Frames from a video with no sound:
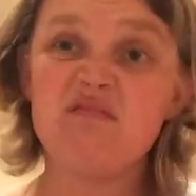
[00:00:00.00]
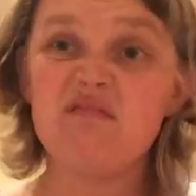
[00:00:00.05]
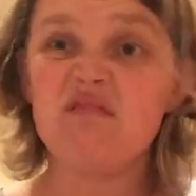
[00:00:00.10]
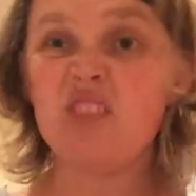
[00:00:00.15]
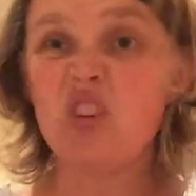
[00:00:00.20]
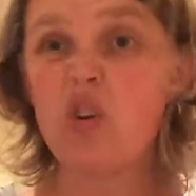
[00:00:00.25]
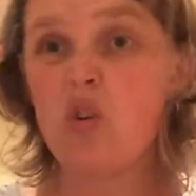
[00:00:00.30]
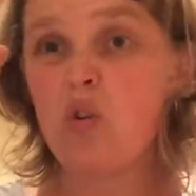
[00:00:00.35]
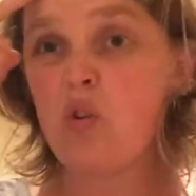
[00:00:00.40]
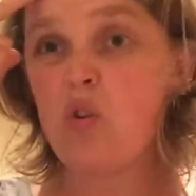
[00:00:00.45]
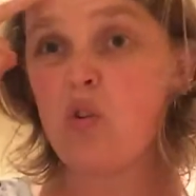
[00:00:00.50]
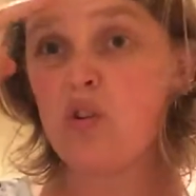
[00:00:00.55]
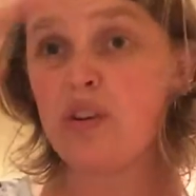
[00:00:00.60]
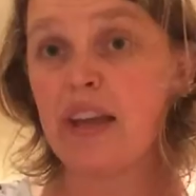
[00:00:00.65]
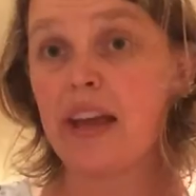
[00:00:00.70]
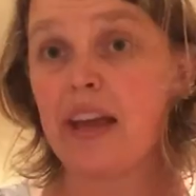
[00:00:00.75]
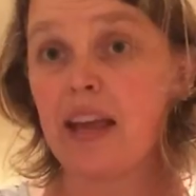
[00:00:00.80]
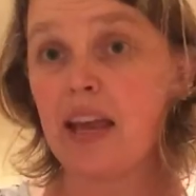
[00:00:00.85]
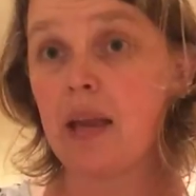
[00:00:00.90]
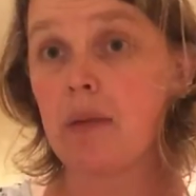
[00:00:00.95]
your
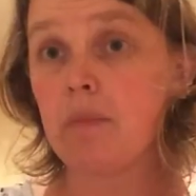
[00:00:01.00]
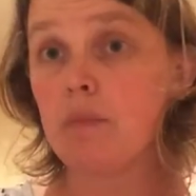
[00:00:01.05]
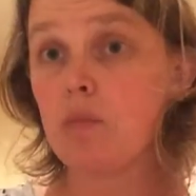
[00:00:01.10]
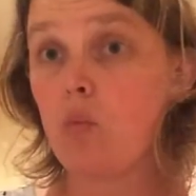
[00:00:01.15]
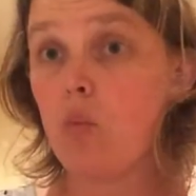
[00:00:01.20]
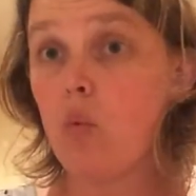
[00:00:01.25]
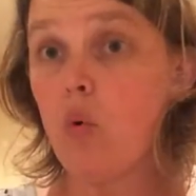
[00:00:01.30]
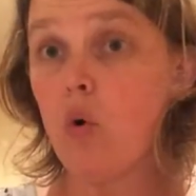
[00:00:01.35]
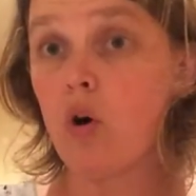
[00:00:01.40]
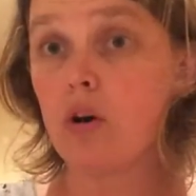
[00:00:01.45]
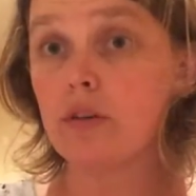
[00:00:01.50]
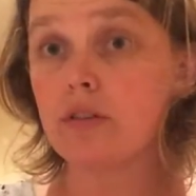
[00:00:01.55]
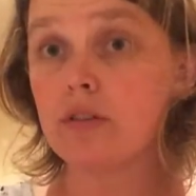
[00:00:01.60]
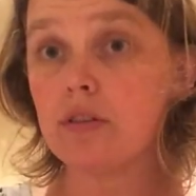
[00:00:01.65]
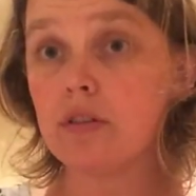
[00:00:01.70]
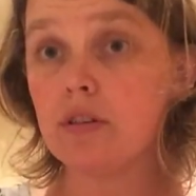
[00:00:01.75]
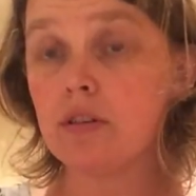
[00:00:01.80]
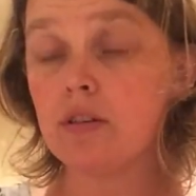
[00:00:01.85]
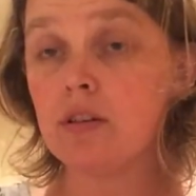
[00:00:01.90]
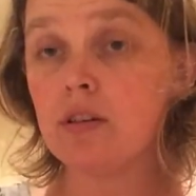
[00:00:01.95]
name what?
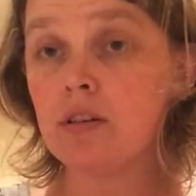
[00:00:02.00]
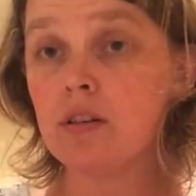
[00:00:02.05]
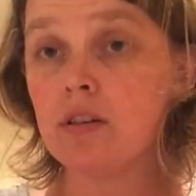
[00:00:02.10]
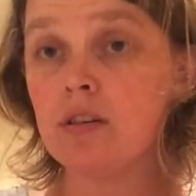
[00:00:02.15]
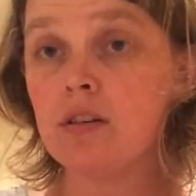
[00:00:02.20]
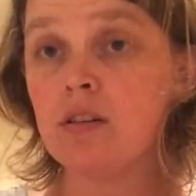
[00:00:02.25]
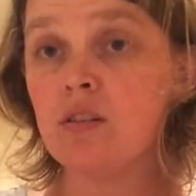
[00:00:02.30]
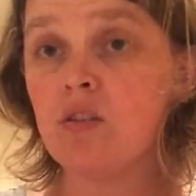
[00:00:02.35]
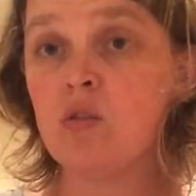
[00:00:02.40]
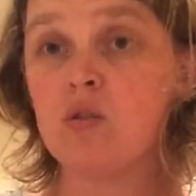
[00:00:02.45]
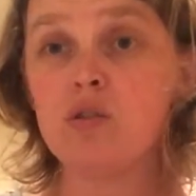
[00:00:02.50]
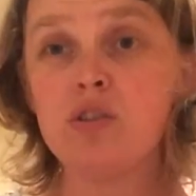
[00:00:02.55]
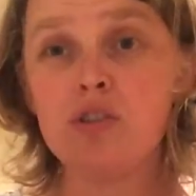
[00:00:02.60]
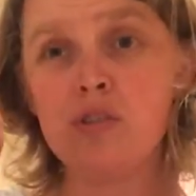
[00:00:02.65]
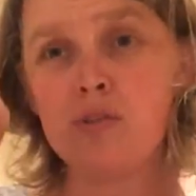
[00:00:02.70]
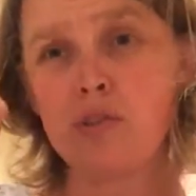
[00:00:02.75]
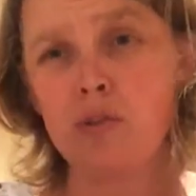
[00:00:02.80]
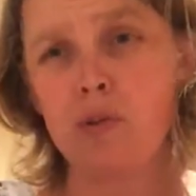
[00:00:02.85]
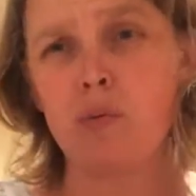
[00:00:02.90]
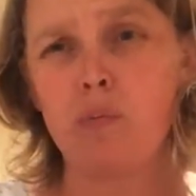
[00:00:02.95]
Or
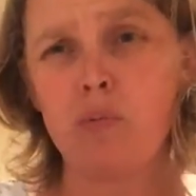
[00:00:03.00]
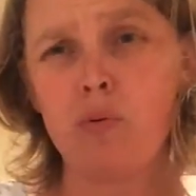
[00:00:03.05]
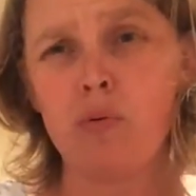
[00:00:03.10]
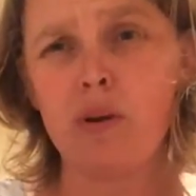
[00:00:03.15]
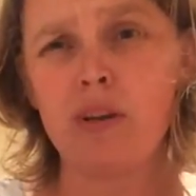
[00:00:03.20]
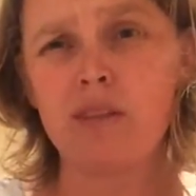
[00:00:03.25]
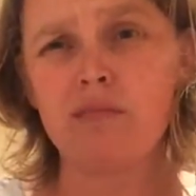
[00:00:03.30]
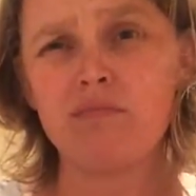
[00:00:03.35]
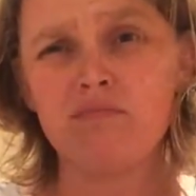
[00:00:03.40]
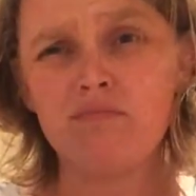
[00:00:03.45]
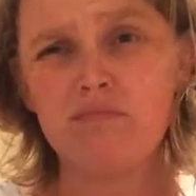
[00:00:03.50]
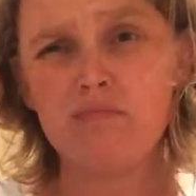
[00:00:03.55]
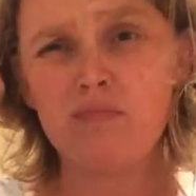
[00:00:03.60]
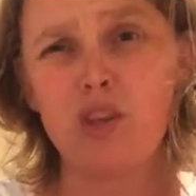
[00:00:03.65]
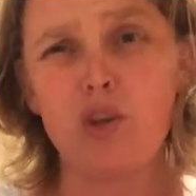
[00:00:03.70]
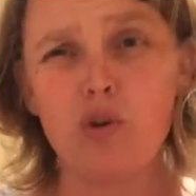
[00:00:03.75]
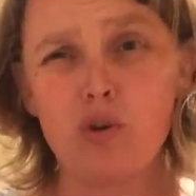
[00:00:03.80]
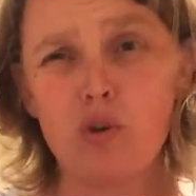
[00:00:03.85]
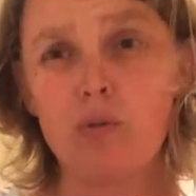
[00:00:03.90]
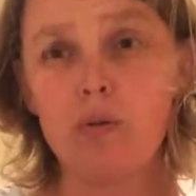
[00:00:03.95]
just you could point
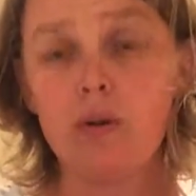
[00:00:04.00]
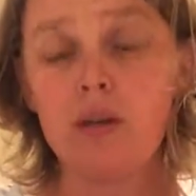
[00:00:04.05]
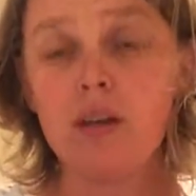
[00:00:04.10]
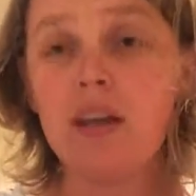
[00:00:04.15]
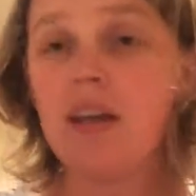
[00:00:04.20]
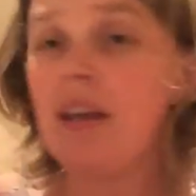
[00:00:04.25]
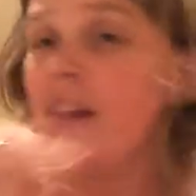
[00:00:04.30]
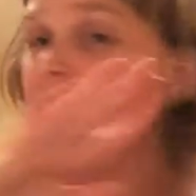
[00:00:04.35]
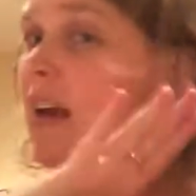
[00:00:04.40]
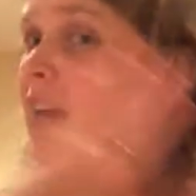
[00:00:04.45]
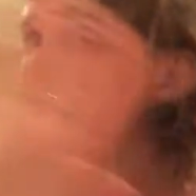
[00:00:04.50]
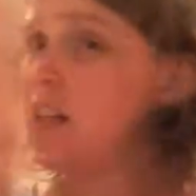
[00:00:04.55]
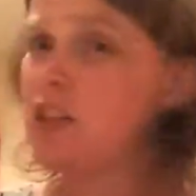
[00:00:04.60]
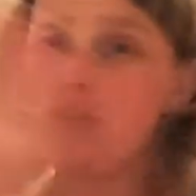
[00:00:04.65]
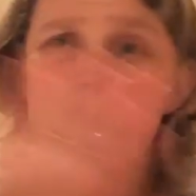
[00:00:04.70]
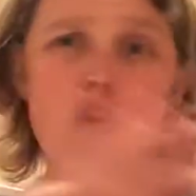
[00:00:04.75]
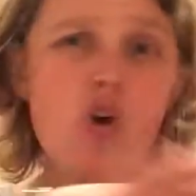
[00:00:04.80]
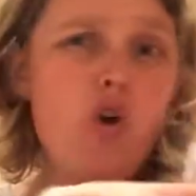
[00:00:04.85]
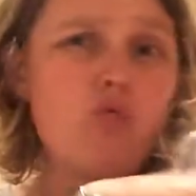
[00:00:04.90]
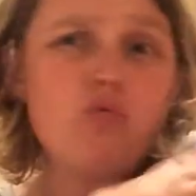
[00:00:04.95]
you, and it's
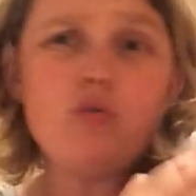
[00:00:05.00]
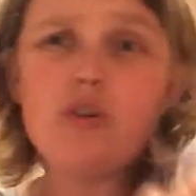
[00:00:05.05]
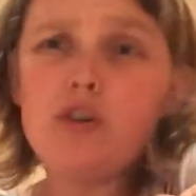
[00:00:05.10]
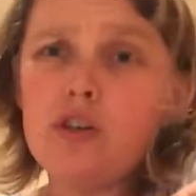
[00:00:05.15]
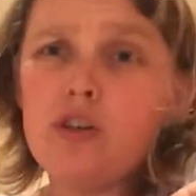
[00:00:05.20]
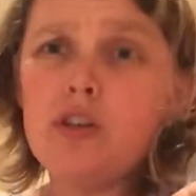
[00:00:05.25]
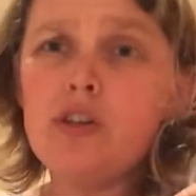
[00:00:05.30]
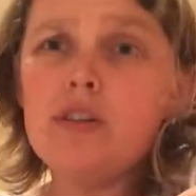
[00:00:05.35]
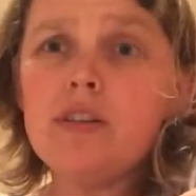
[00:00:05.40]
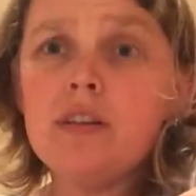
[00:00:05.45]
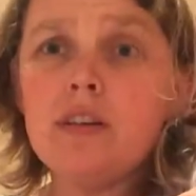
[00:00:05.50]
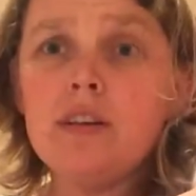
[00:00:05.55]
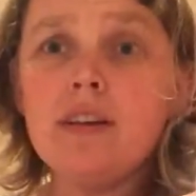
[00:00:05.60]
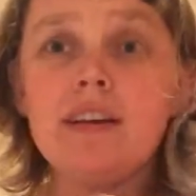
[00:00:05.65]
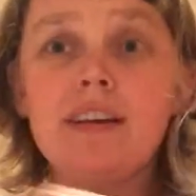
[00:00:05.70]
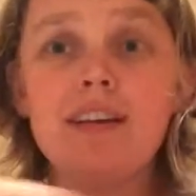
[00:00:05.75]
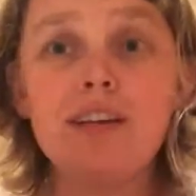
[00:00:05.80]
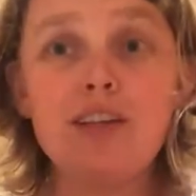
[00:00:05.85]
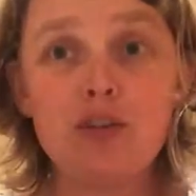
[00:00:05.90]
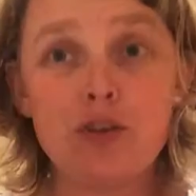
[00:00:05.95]
not rude.
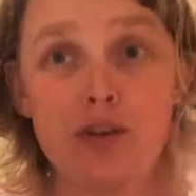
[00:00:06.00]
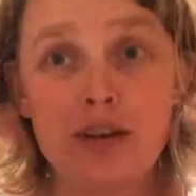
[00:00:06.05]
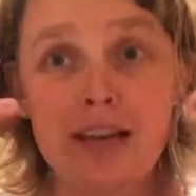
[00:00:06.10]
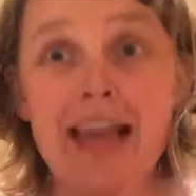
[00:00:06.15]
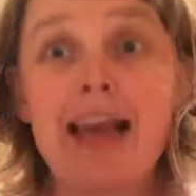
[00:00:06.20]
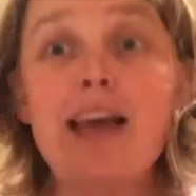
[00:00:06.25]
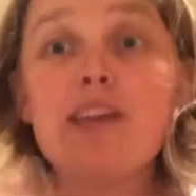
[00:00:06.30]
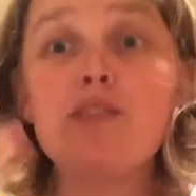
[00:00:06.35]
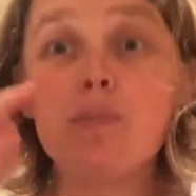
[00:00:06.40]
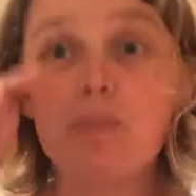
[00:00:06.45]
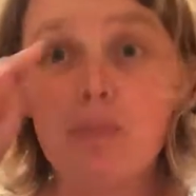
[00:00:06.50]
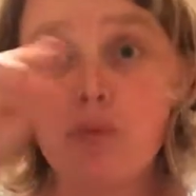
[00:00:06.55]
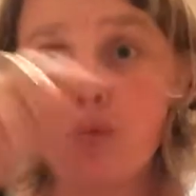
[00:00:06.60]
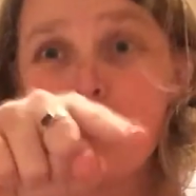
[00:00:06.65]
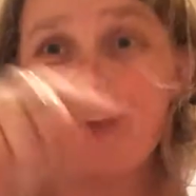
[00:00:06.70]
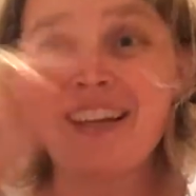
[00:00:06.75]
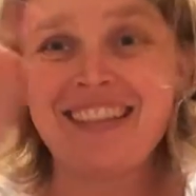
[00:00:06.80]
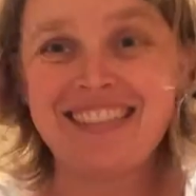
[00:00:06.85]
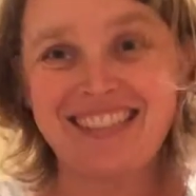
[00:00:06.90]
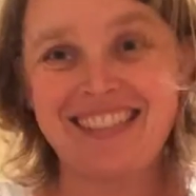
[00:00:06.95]
You're allowed to
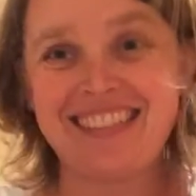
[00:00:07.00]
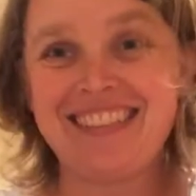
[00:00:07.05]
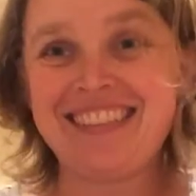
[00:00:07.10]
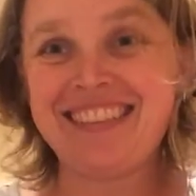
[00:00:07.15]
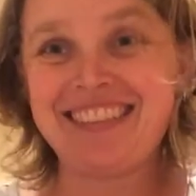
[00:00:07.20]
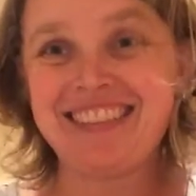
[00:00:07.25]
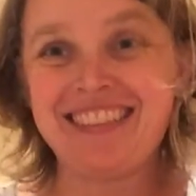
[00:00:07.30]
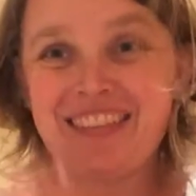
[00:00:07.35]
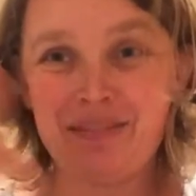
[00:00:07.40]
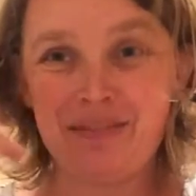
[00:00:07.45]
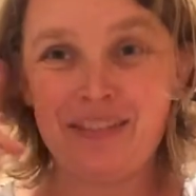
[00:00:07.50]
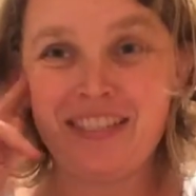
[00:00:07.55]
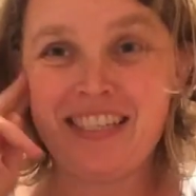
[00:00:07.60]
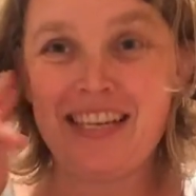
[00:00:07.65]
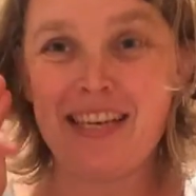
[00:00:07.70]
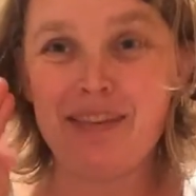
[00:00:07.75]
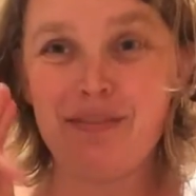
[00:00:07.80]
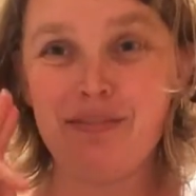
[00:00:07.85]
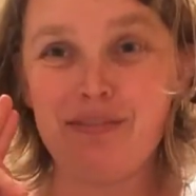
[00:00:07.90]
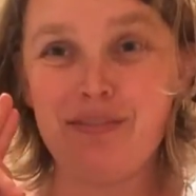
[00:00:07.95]
point for
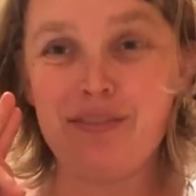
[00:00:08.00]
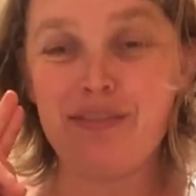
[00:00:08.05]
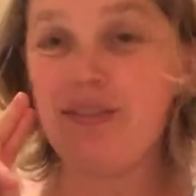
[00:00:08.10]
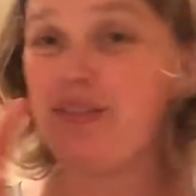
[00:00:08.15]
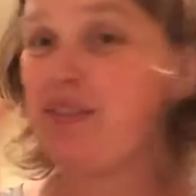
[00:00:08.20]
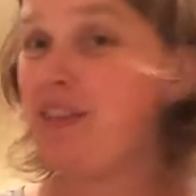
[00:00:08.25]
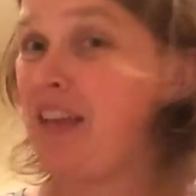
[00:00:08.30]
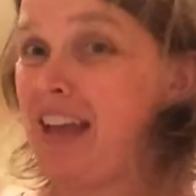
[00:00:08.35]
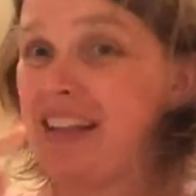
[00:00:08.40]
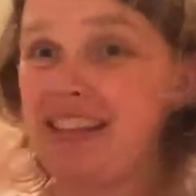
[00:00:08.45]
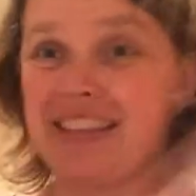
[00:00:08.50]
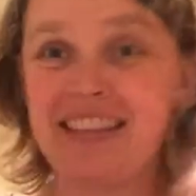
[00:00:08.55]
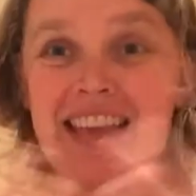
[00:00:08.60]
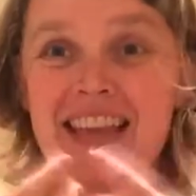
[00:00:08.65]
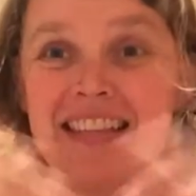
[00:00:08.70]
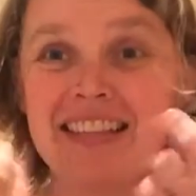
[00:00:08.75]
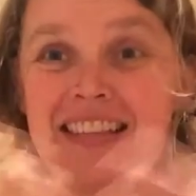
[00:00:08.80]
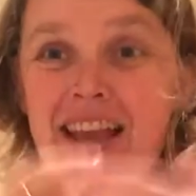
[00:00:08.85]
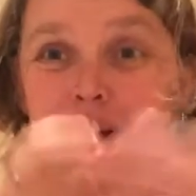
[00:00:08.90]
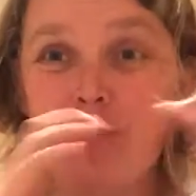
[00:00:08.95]
deaf.
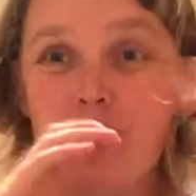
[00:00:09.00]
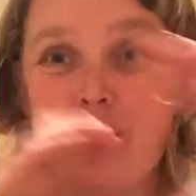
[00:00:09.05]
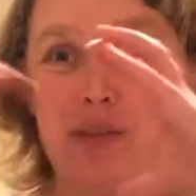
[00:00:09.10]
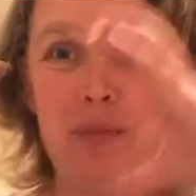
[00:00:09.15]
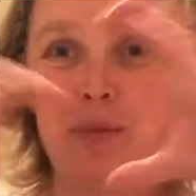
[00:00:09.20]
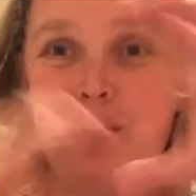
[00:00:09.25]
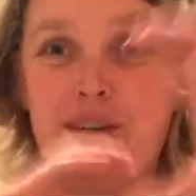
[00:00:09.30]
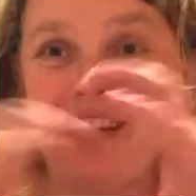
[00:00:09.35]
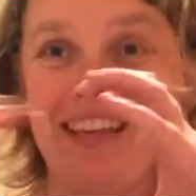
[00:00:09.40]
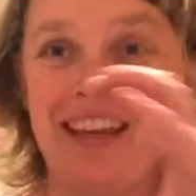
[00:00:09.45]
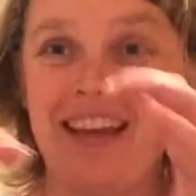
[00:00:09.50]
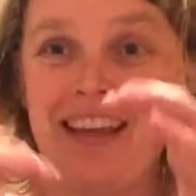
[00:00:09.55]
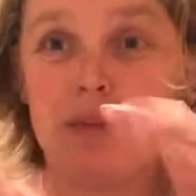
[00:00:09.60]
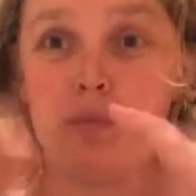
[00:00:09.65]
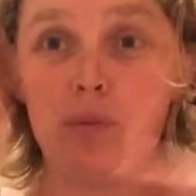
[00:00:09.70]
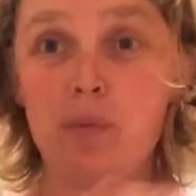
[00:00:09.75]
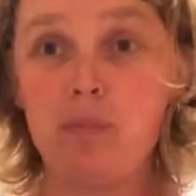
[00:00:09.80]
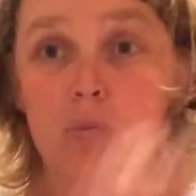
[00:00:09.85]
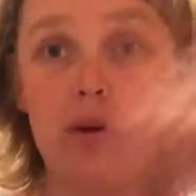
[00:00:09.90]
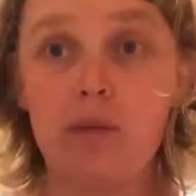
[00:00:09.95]
That's how we communicate.
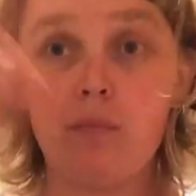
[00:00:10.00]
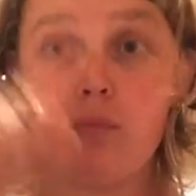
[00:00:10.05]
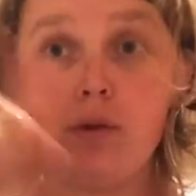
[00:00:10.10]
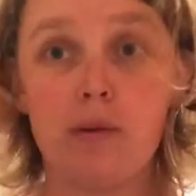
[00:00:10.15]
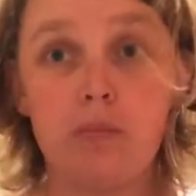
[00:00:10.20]
We point.